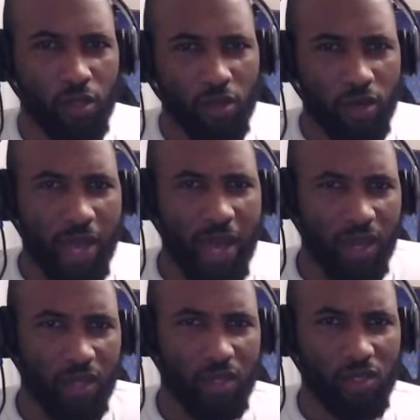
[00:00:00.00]

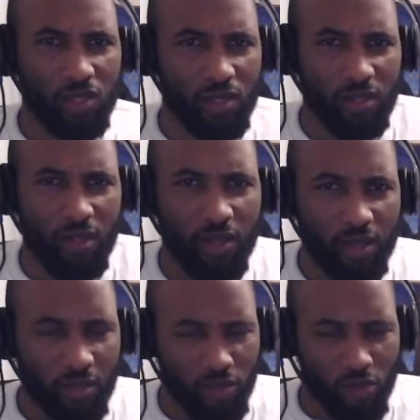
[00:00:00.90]
knowledge and
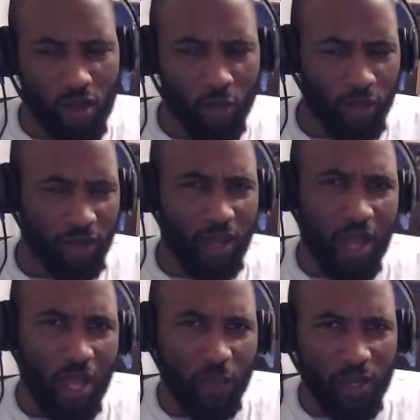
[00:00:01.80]
know all about
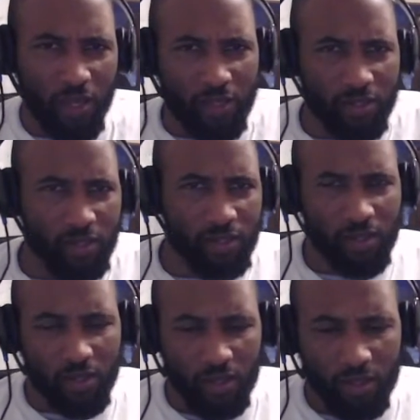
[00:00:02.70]
comics and
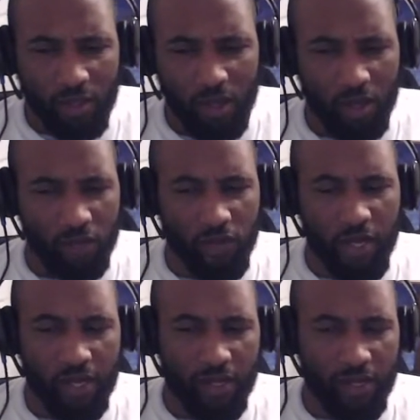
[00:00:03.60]
all of
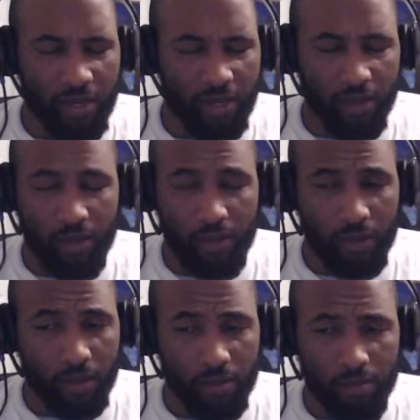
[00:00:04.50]
that, and
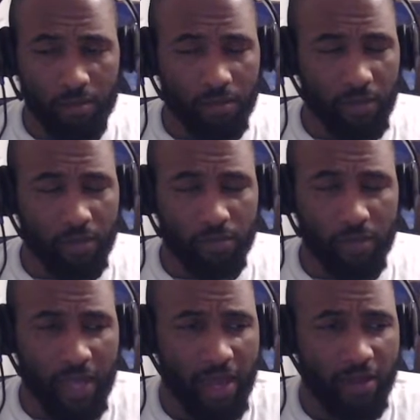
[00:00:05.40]

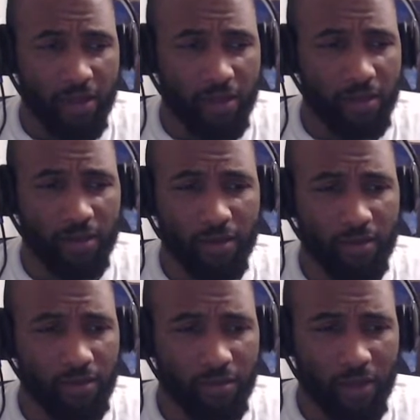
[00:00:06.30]
that had
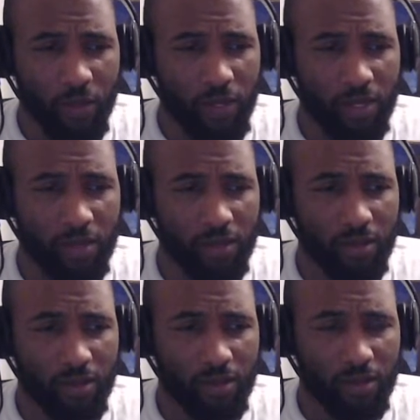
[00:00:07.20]
nothing. I mean,
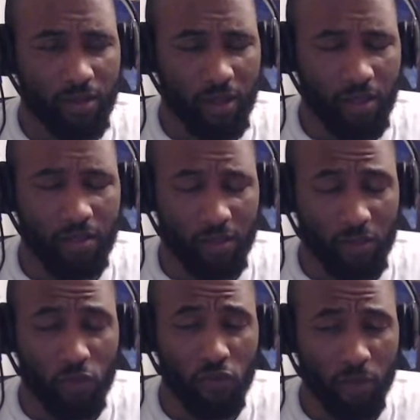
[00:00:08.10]
it's
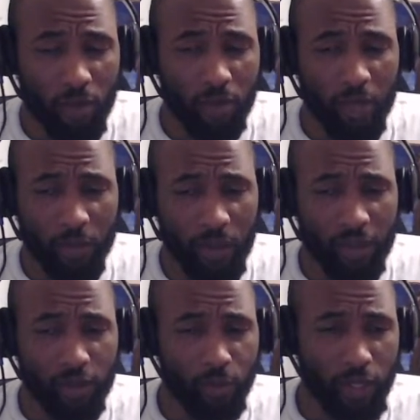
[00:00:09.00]
a movie about Black
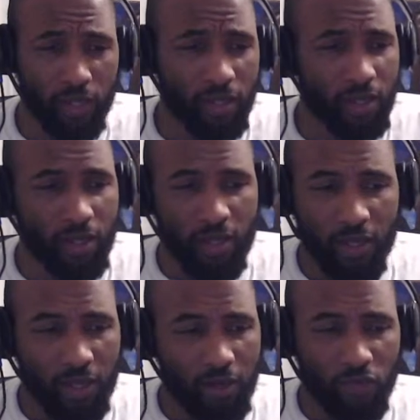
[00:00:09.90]
Panther, but
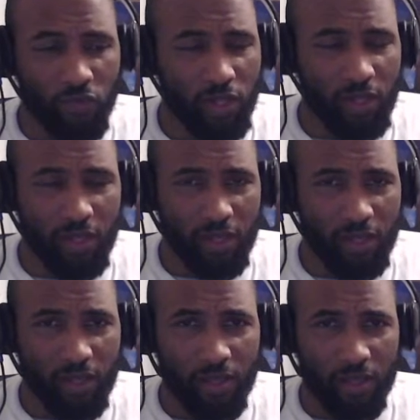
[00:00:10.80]
really
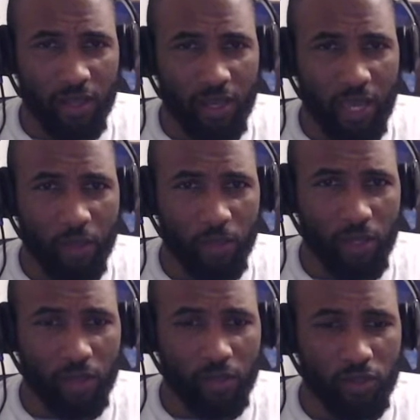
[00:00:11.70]
it came
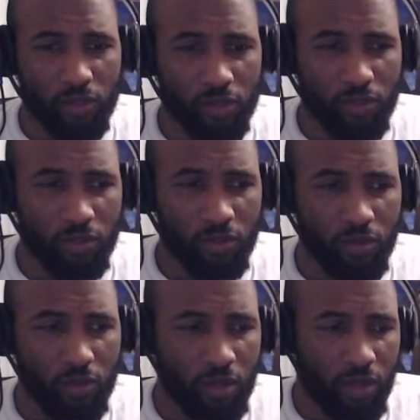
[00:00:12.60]
down to
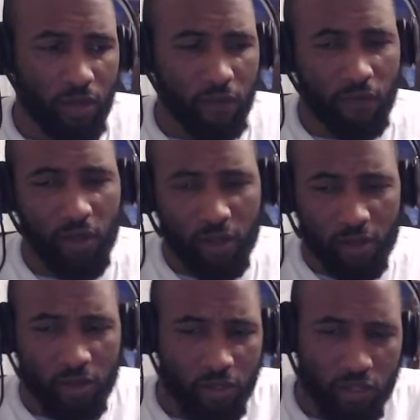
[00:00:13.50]
a
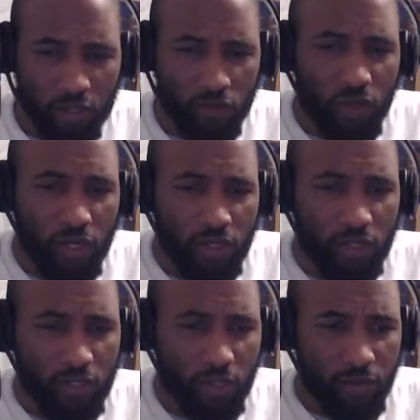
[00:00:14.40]
father and son
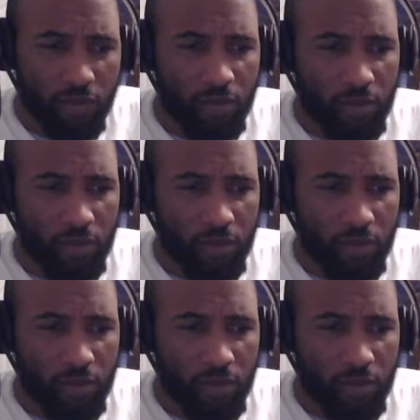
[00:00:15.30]
relationship,